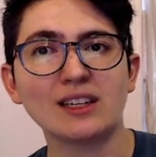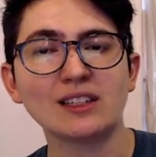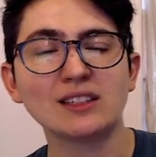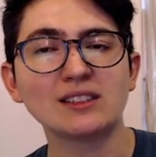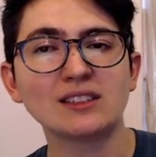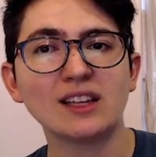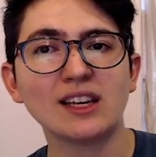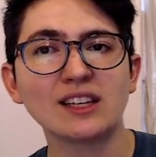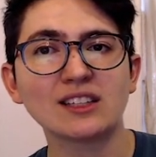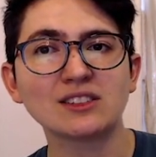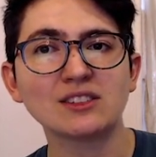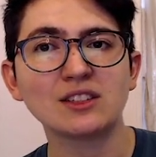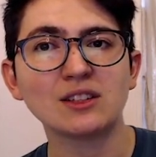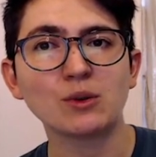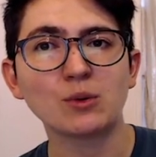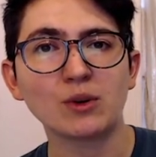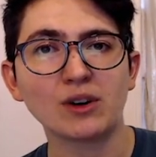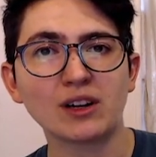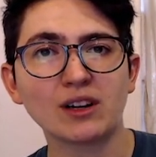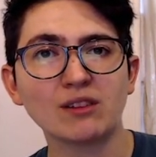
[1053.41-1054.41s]
is thanks to the
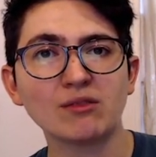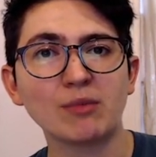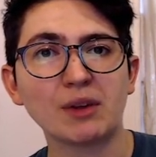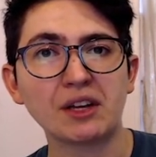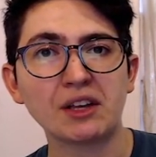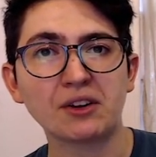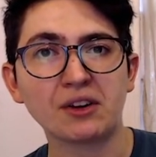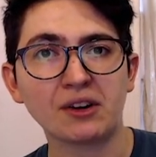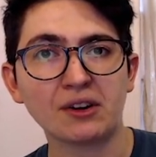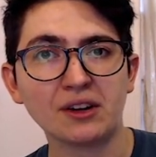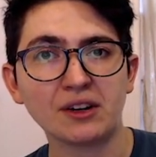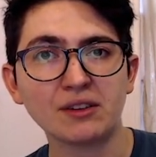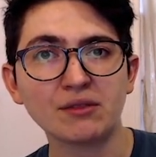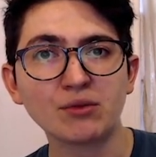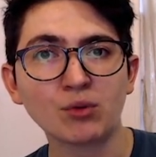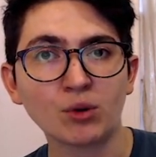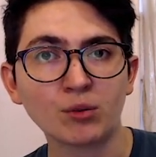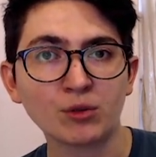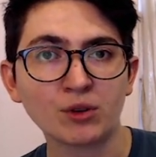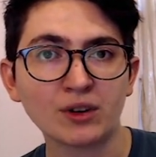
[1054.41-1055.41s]
work of many current and
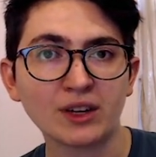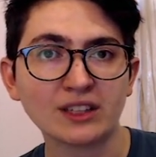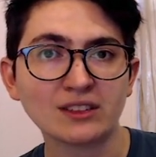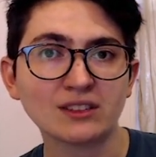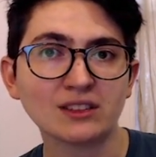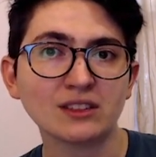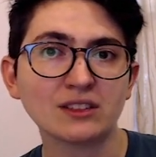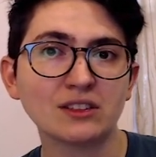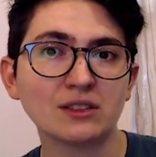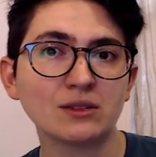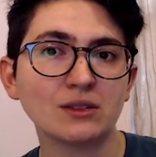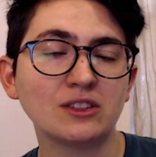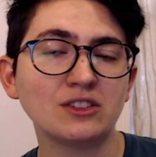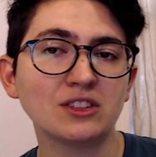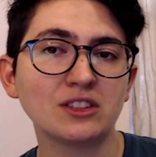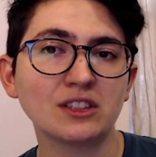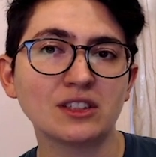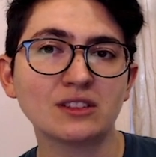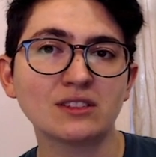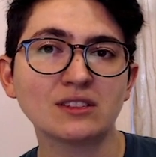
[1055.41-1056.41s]
former ACLU
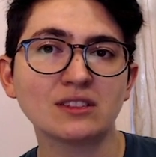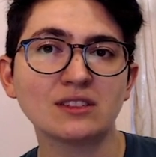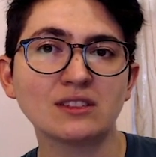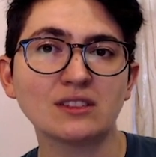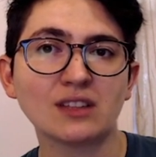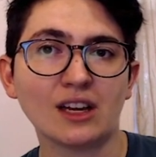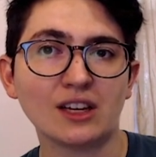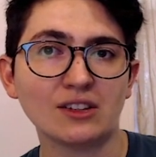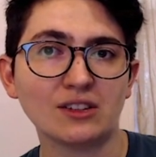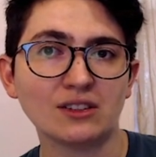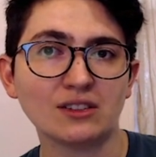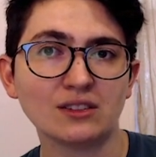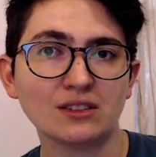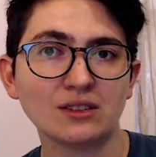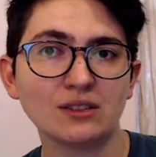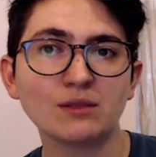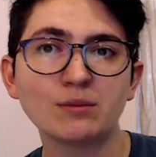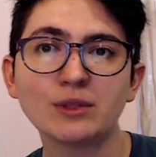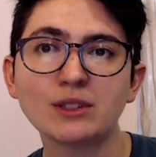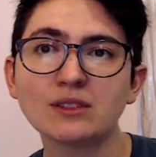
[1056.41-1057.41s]
engineers and designers who
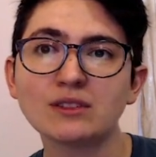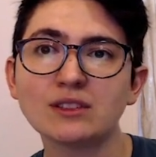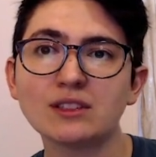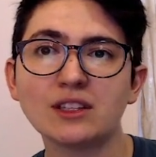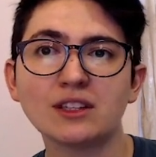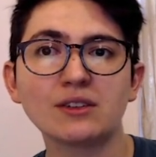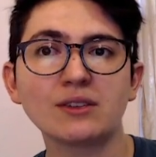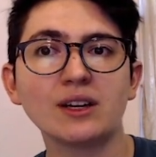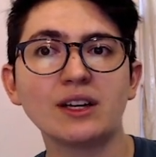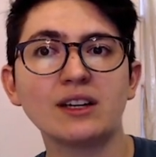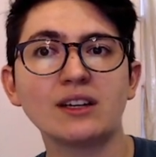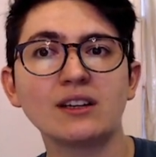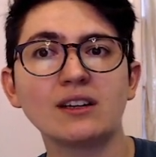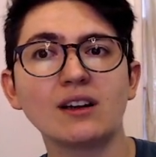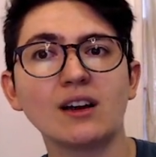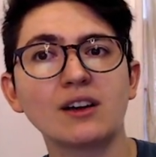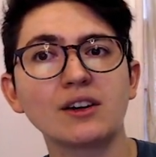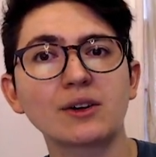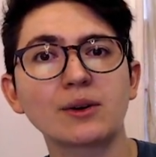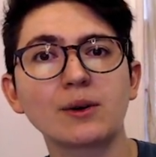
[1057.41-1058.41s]
have built and iterated
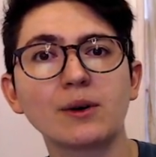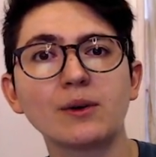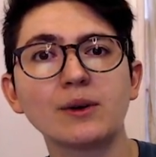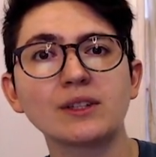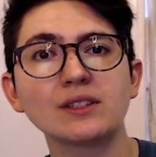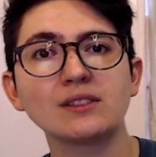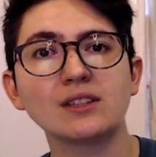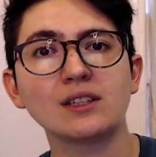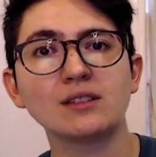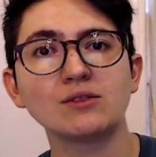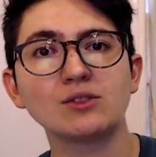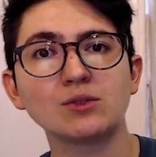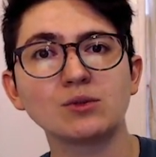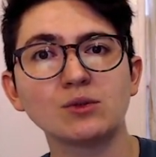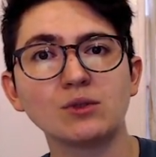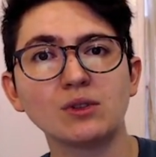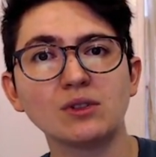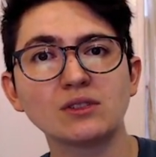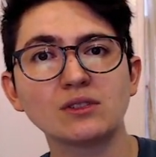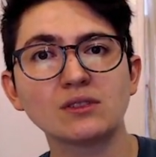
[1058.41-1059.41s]
on a growing set of
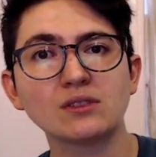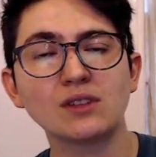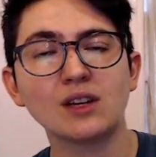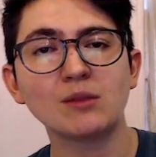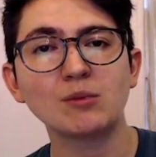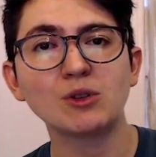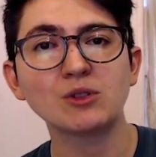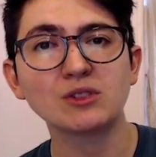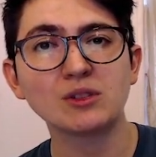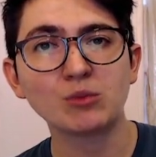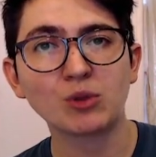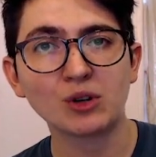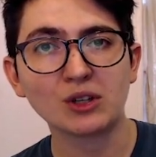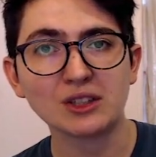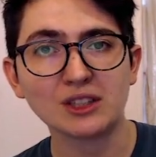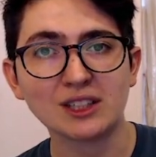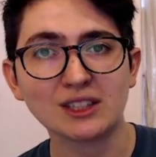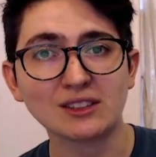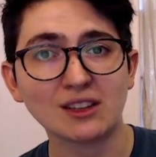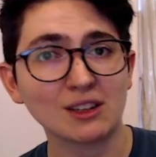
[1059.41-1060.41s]
tools, and most
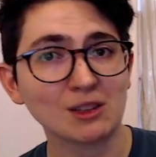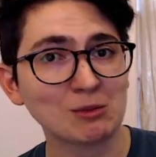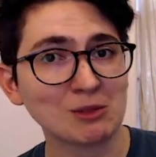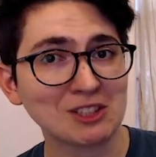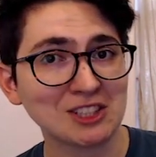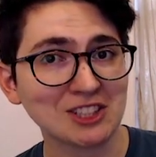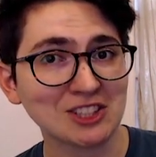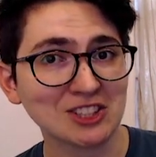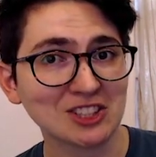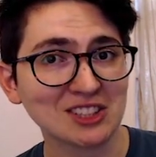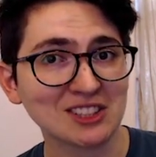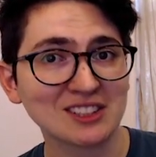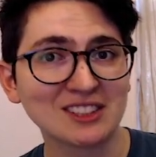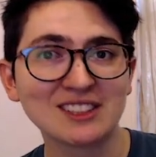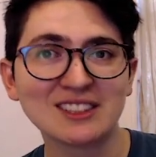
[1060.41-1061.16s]
importantly, documentation.